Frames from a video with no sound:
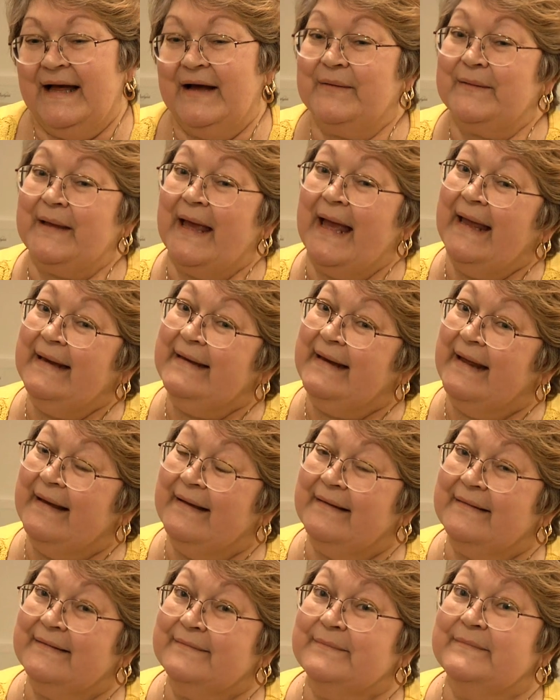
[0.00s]
Okay,
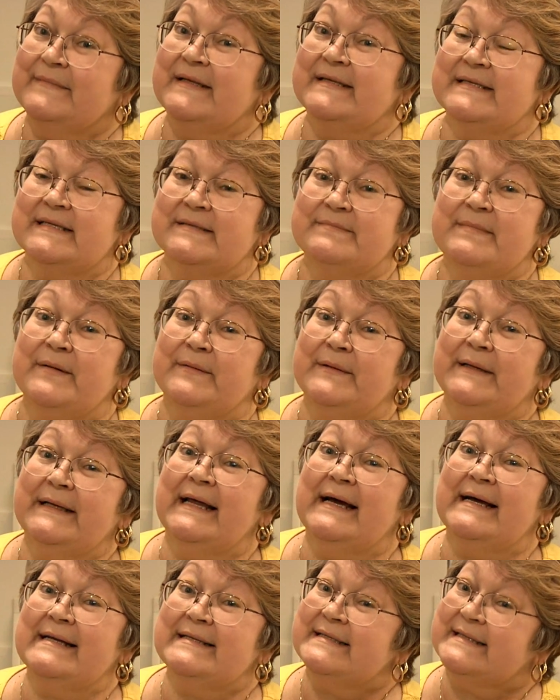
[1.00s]
now, this is Moni
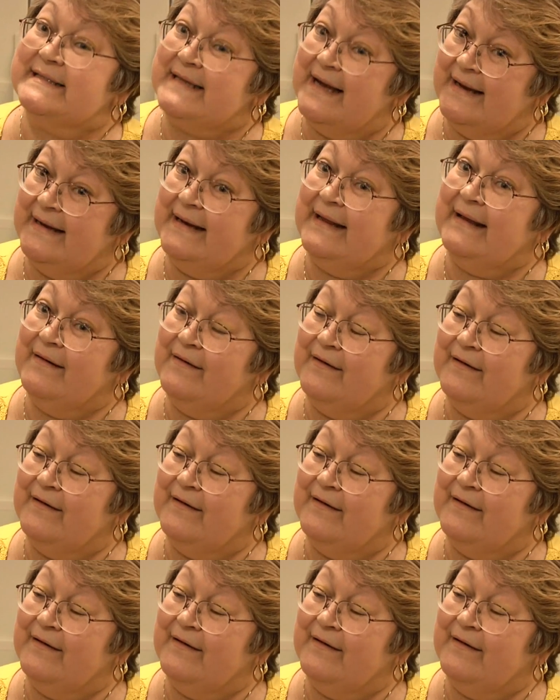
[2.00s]
Lutz signing